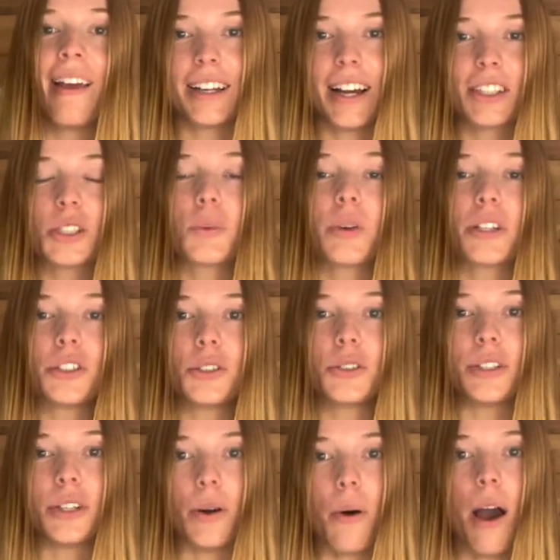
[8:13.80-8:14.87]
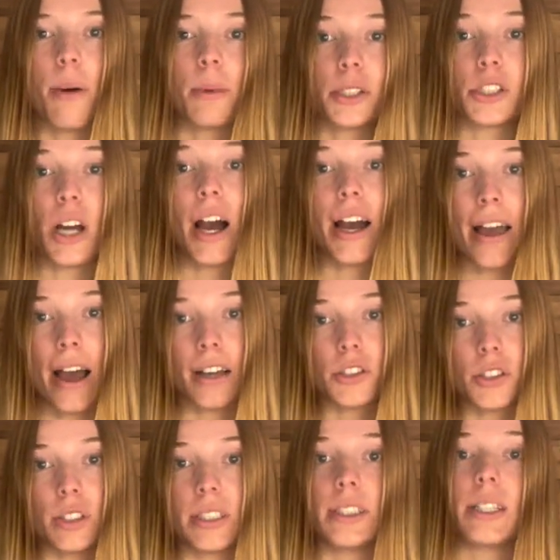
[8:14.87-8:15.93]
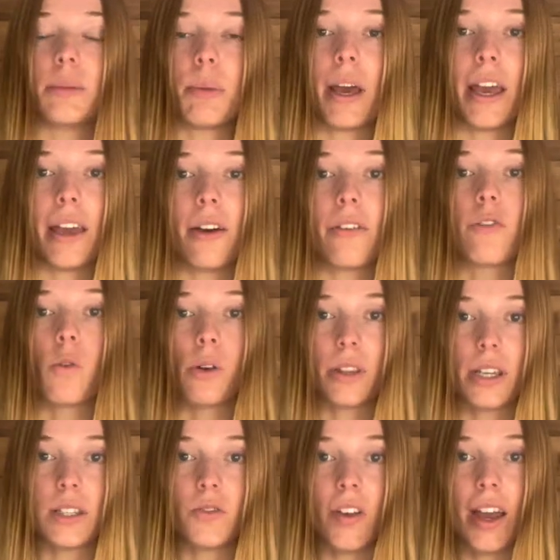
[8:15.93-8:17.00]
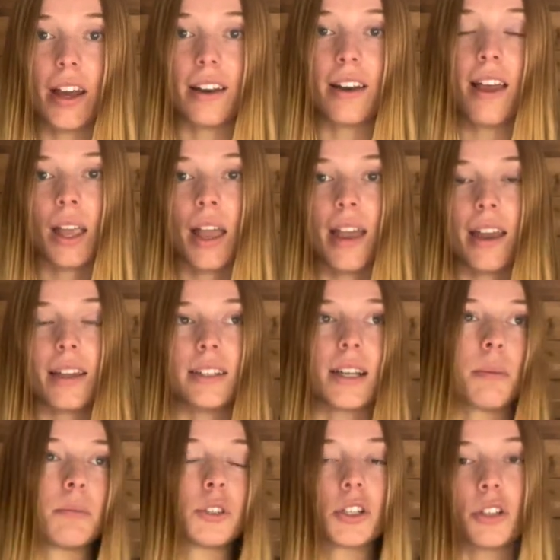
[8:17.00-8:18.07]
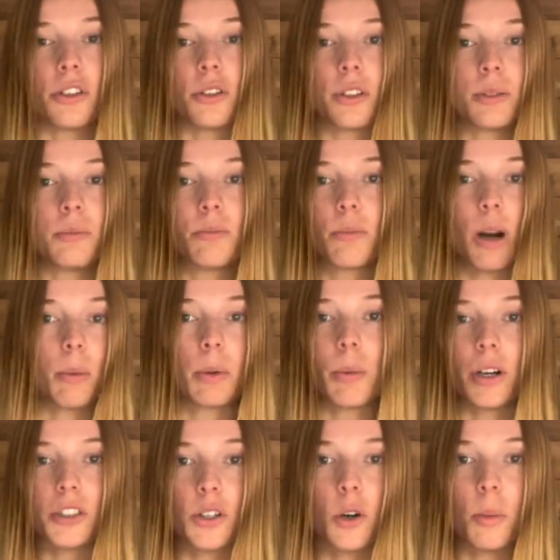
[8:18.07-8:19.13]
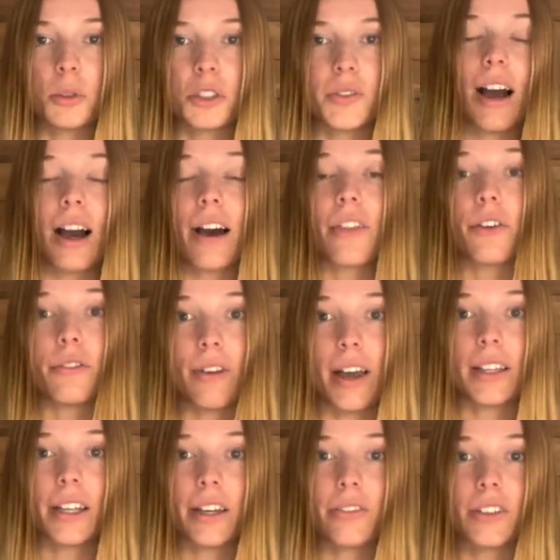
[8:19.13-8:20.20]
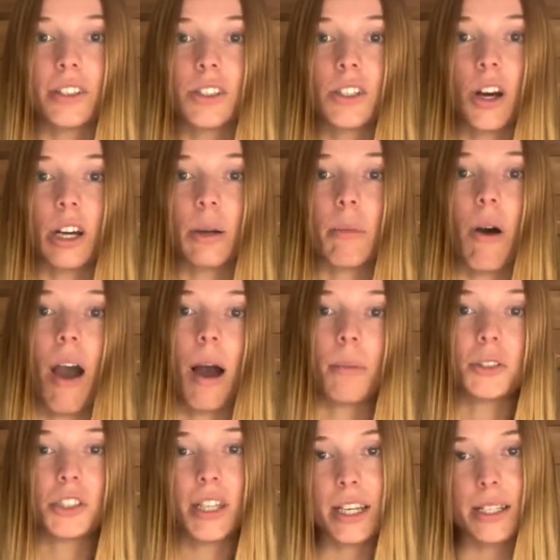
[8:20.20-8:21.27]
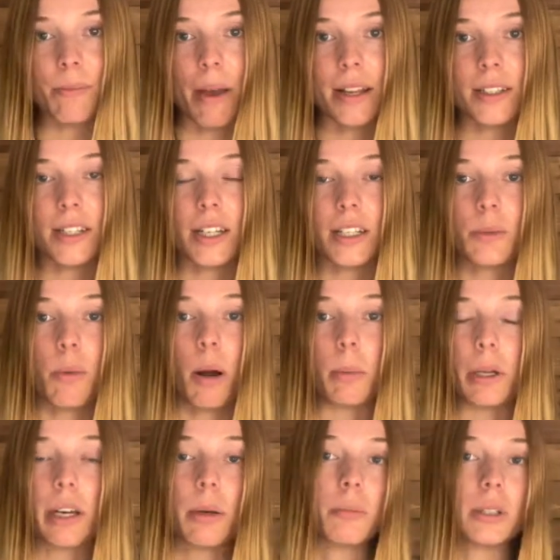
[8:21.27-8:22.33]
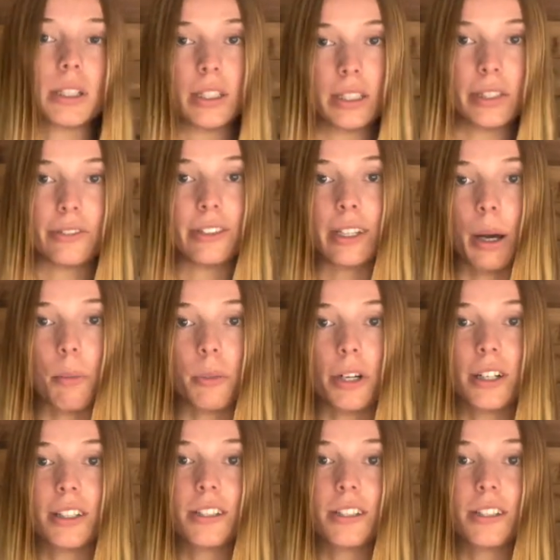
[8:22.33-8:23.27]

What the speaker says: I just wanted you to know how much I actually did pay for this van, and I'm sure you can probably watch a whole bunch of other van lifers talk about how much they spent, and it's probably a completely different number.